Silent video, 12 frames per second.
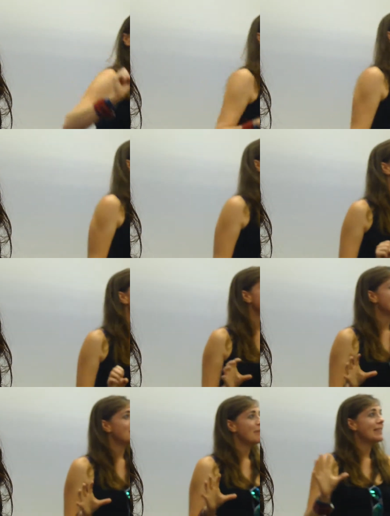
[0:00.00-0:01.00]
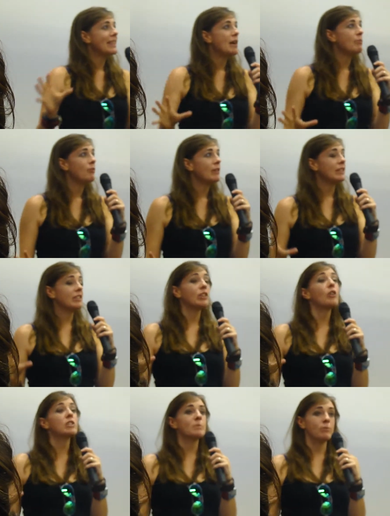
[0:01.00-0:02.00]
And at that point, the
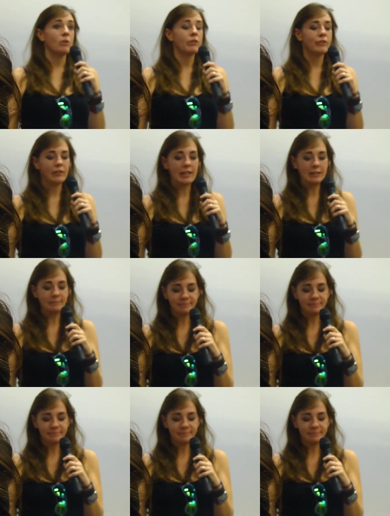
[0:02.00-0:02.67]
goats broke free.